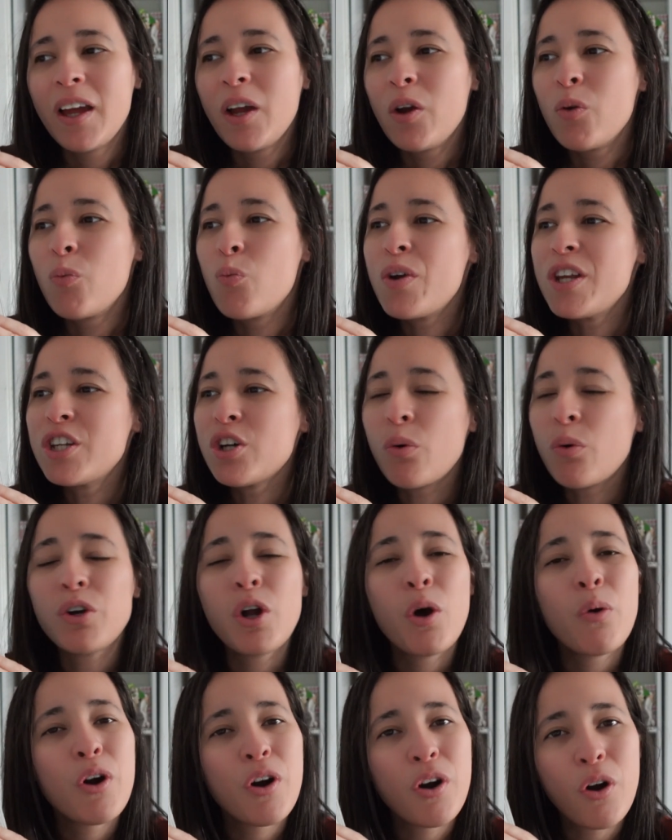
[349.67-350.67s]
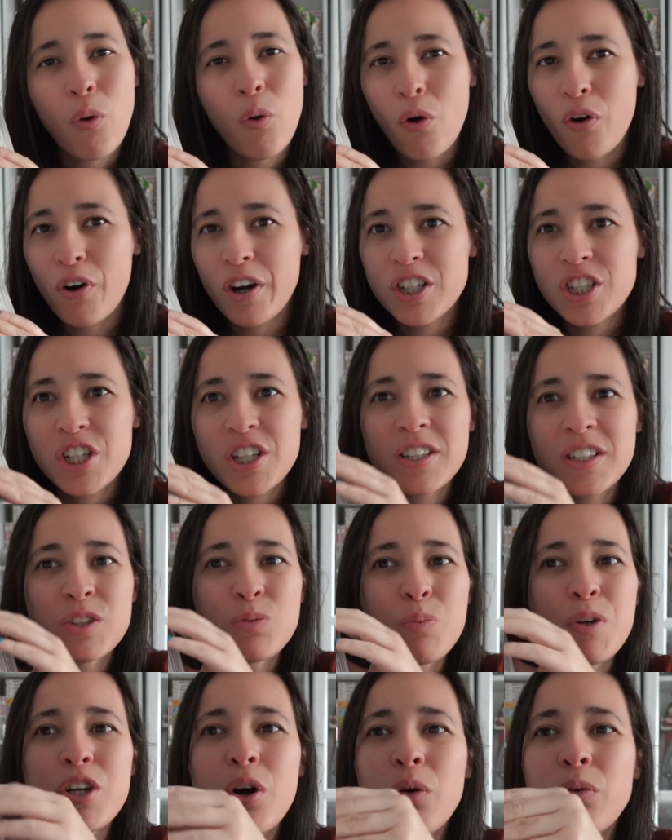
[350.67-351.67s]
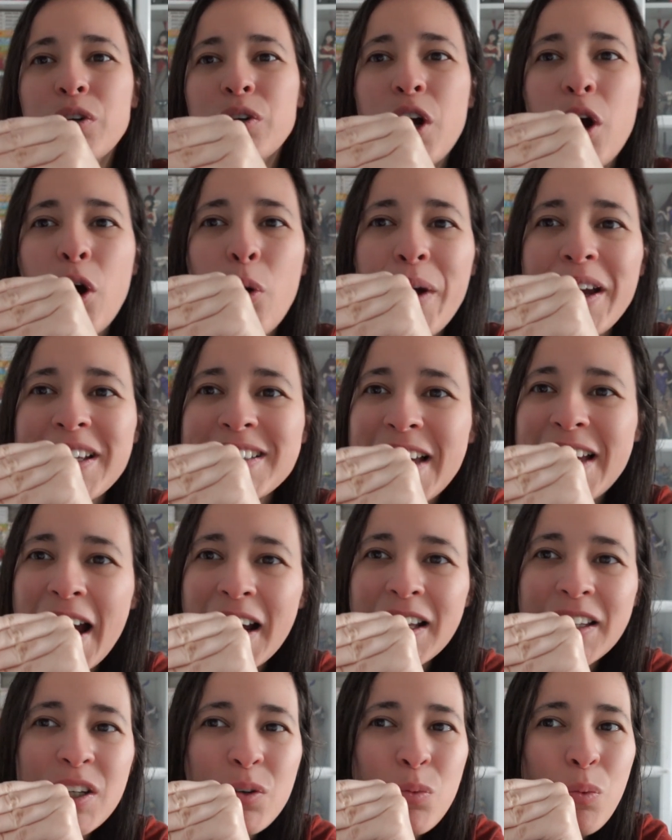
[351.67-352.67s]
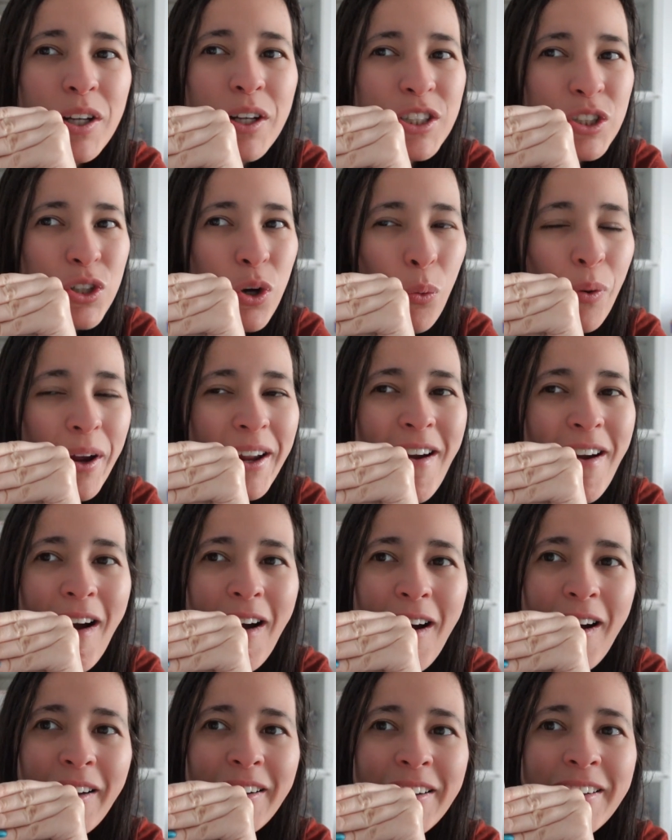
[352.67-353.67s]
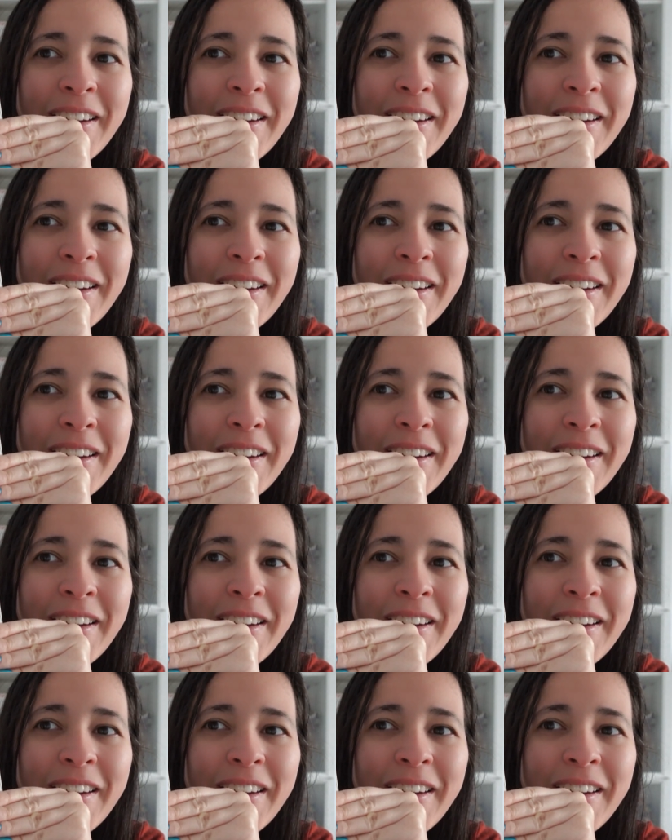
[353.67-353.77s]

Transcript: We don't know her origins. We don't know exactly what's going on.